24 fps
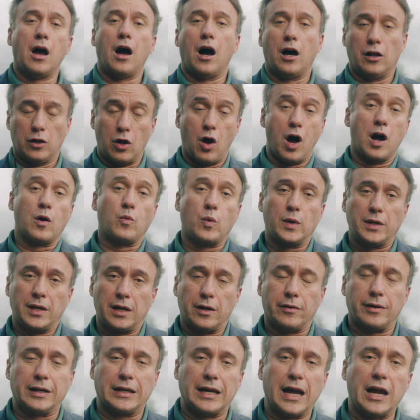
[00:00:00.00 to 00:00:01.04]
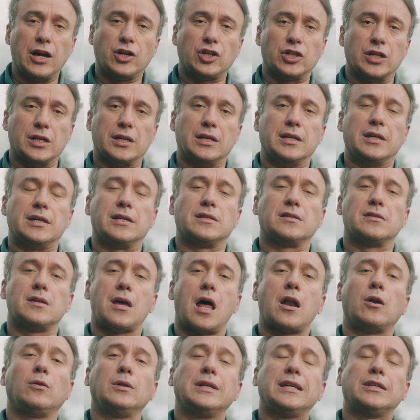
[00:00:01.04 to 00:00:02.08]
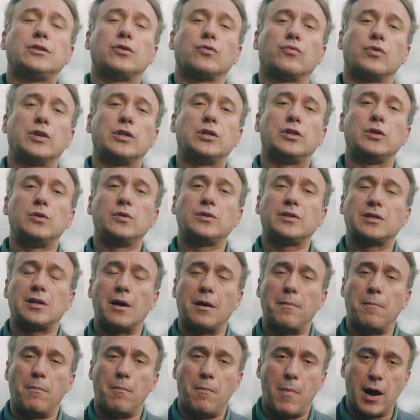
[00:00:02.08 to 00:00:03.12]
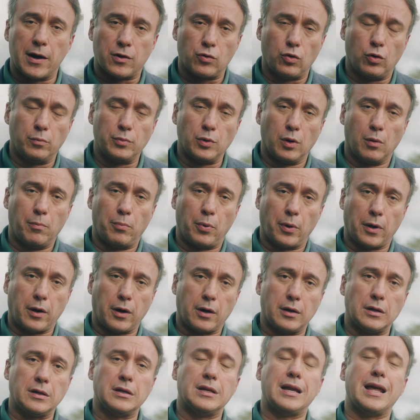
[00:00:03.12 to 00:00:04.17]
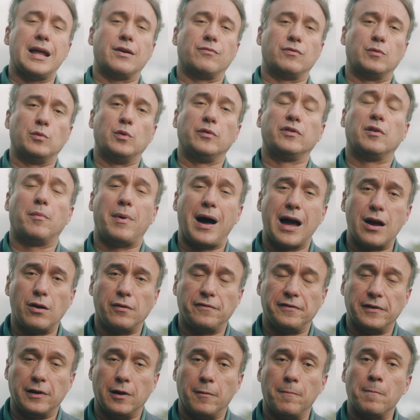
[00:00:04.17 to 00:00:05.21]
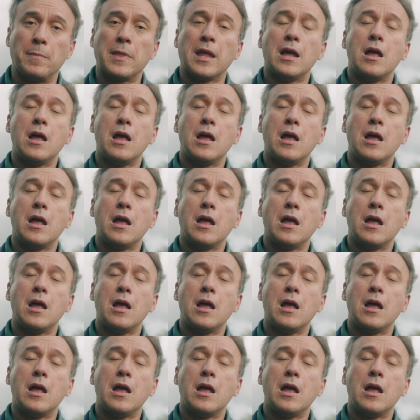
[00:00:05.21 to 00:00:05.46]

along with irrigation is not only to reduce the microbial burden and remove the biofilm,